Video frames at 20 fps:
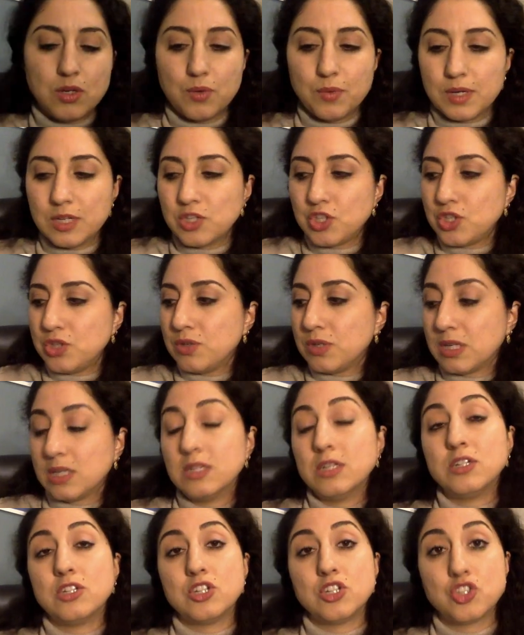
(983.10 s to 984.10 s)
to which you can
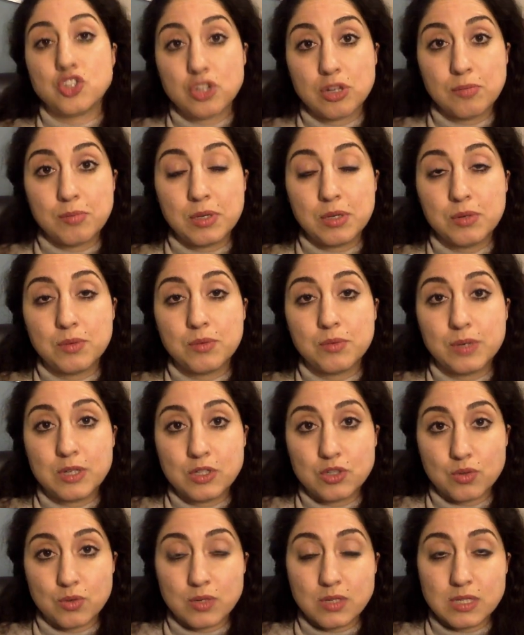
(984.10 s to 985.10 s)
distribute
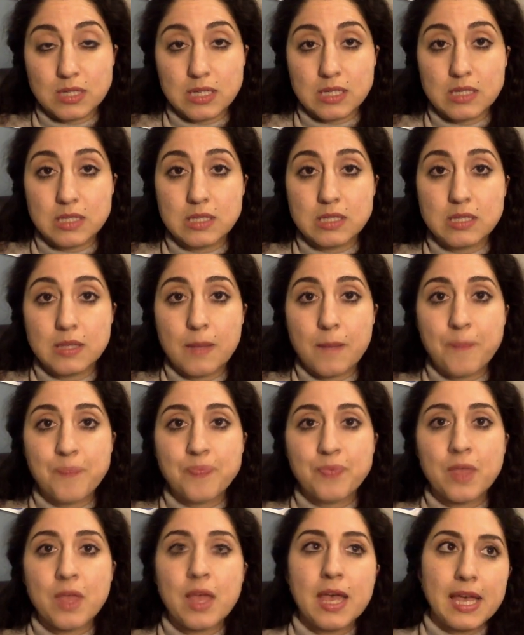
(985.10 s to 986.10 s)
resources
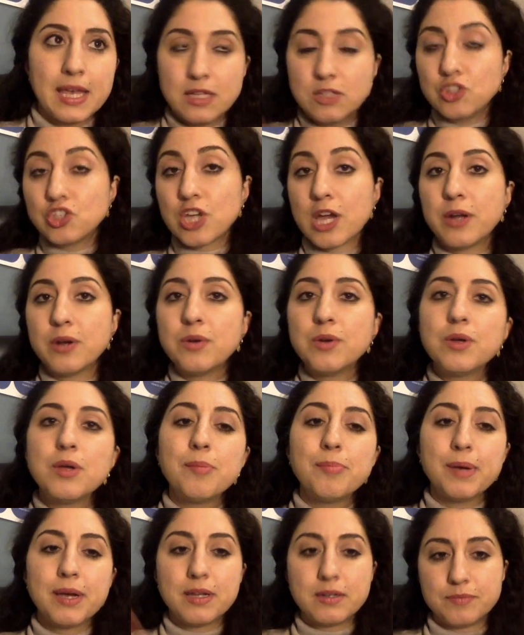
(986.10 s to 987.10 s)
in general,
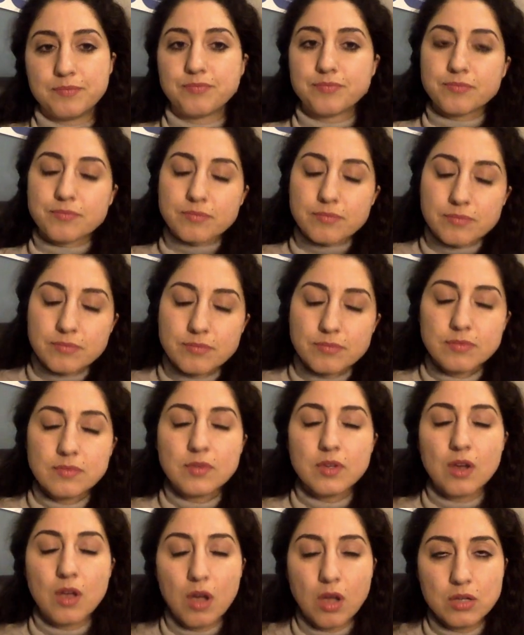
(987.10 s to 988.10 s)
but
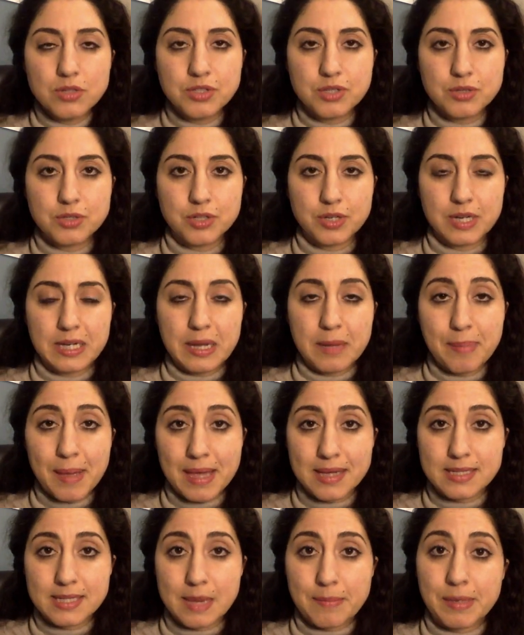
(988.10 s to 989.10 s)
also during a
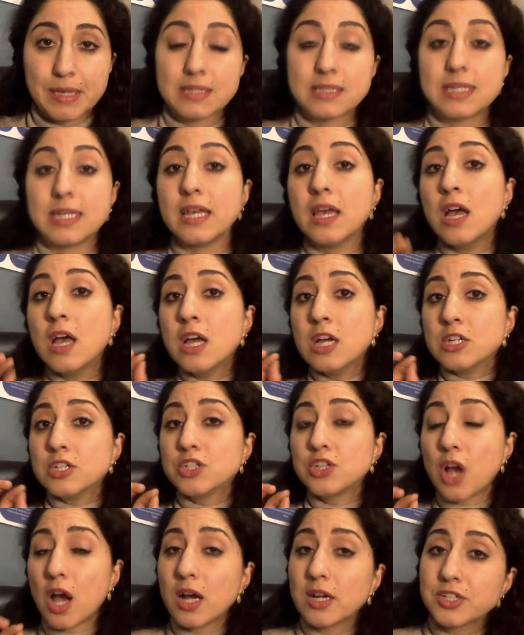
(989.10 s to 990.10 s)
pandemic. See,
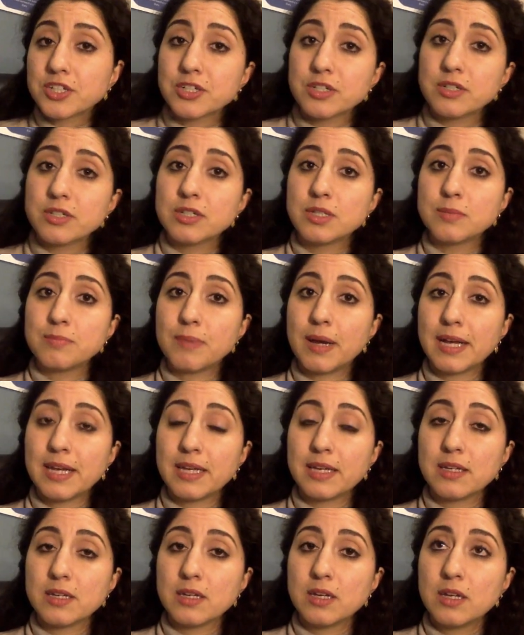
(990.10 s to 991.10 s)
doctors
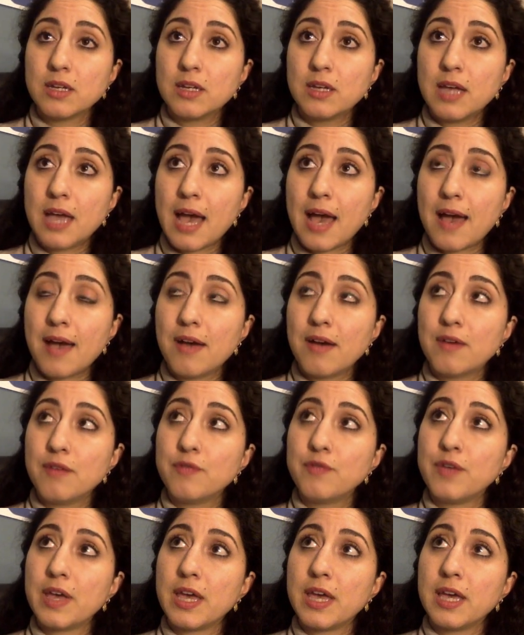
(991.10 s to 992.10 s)
might have
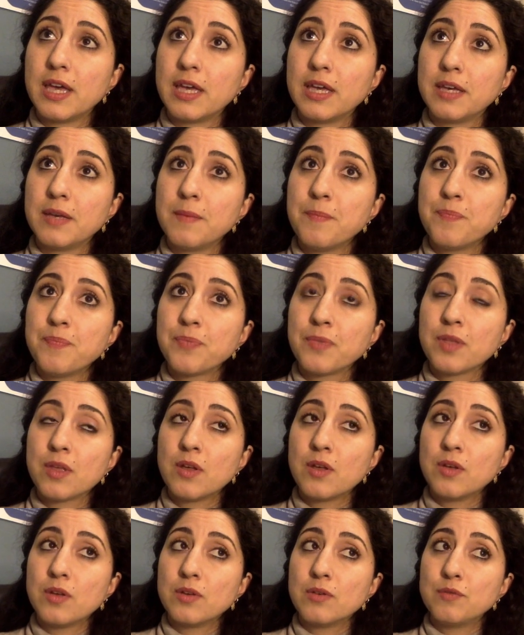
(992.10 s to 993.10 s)
a
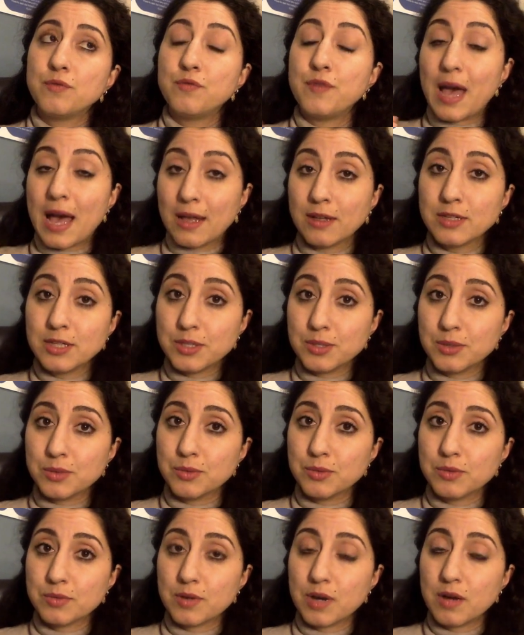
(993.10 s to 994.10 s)
value
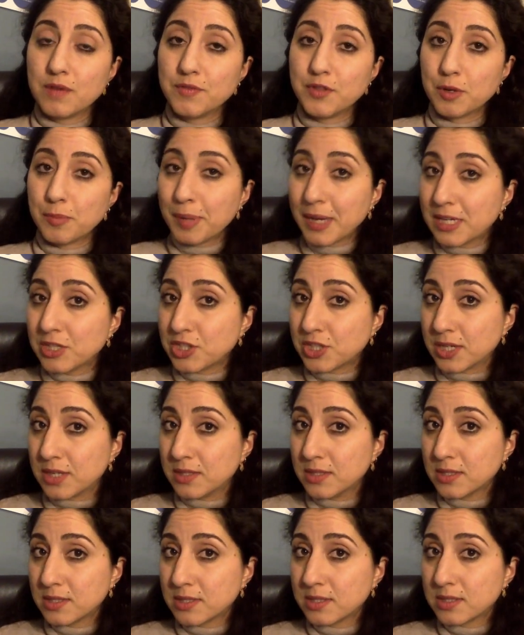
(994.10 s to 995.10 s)
of their
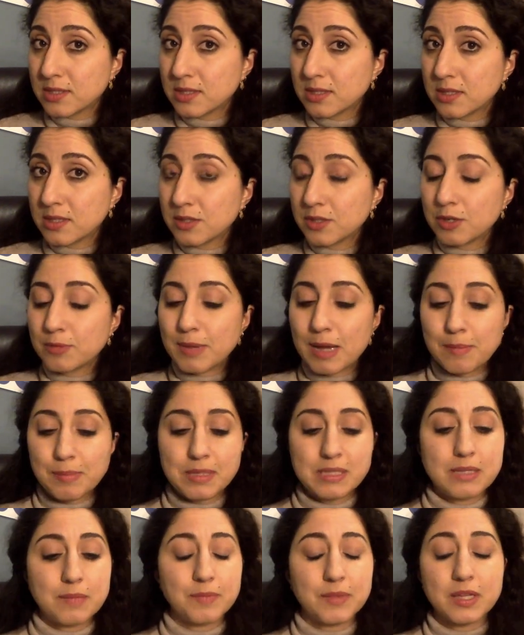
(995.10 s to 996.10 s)
patients. There might be
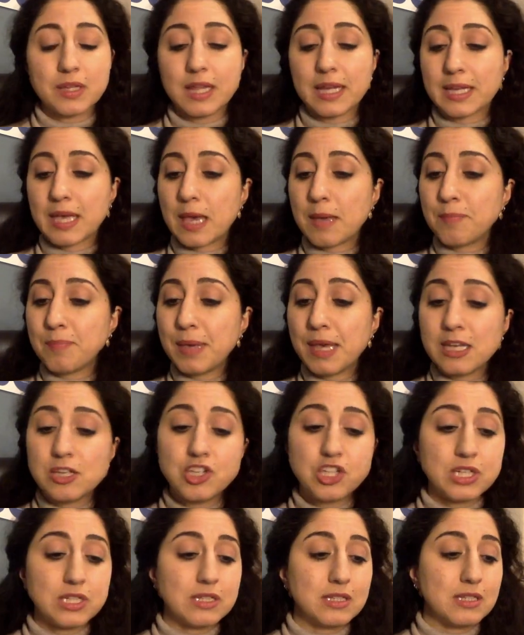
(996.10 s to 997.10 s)
something like a
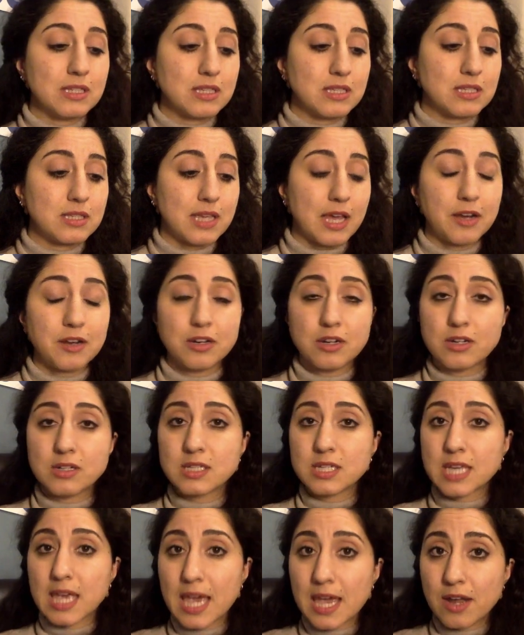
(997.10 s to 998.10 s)
patient-centered
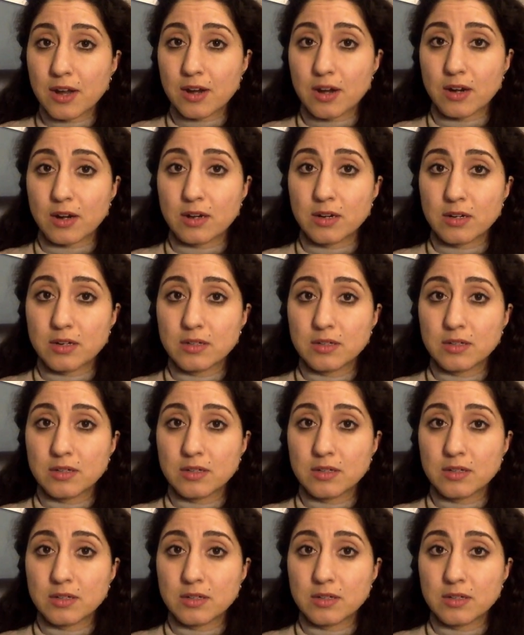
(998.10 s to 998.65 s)
care